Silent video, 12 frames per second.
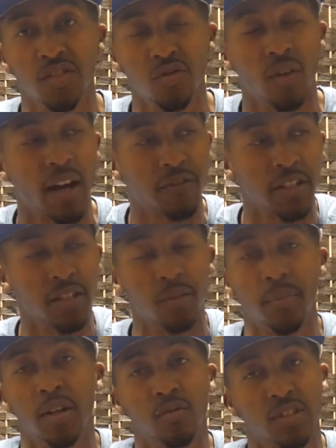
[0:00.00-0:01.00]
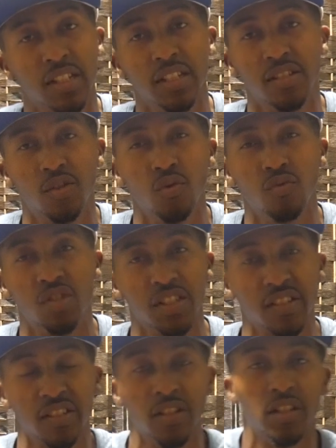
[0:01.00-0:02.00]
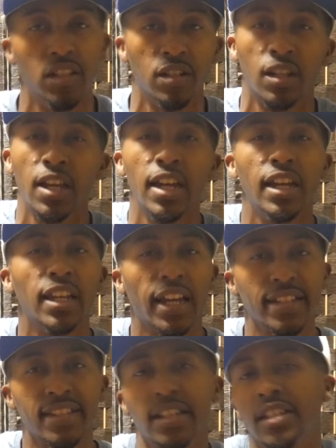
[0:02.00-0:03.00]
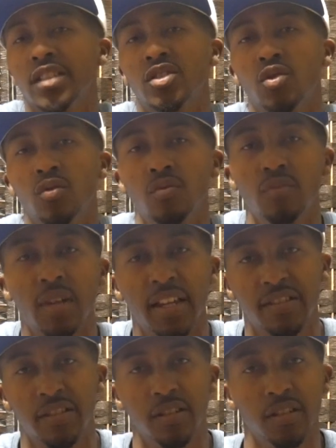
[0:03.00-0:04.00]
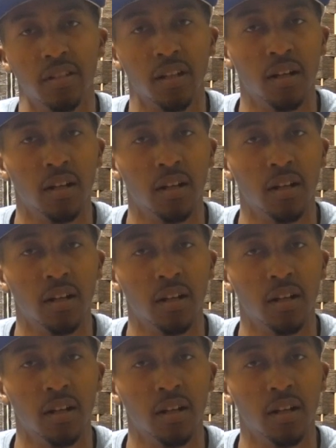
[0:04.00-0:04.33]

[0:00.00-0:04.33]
You don't have to get the big ones. These do just as good, and like I say, these do as good.